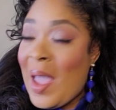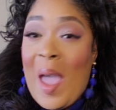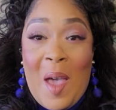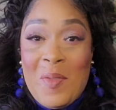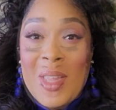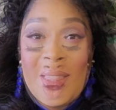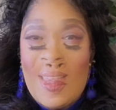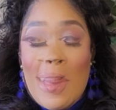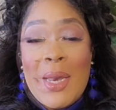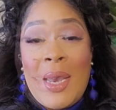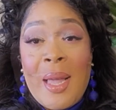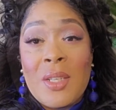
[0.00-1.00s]
Everything. So my
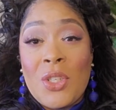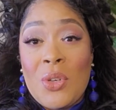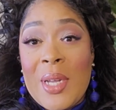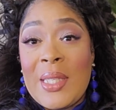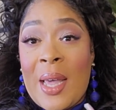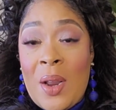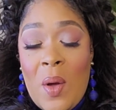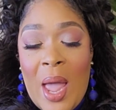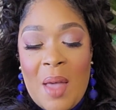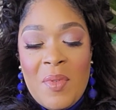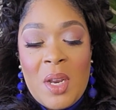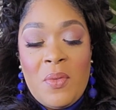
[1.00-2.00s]
next choice, I don't
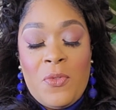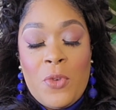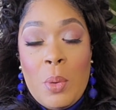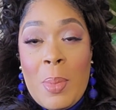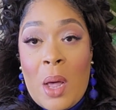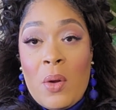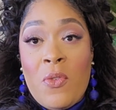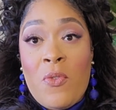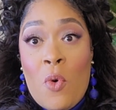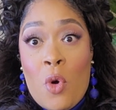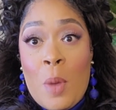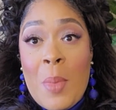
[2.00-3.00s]
have it in full bottle
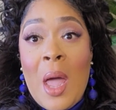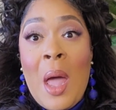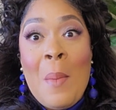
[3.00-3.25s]
form,